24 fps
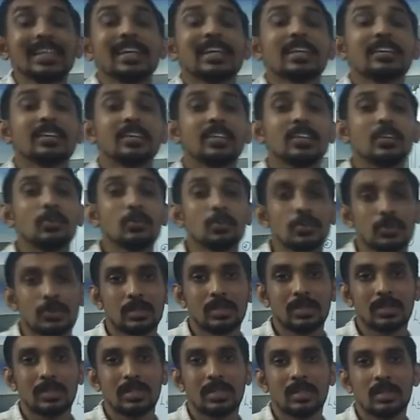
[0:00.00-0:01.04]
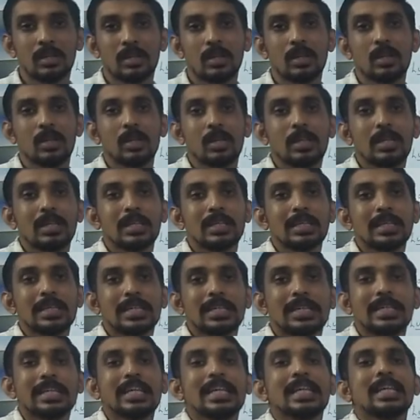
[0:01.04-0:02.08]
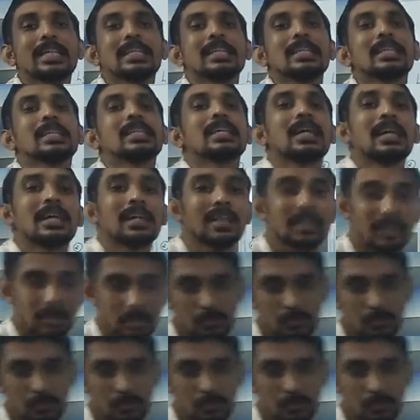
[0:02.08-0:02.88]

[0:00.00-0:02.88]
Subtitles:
it gives green color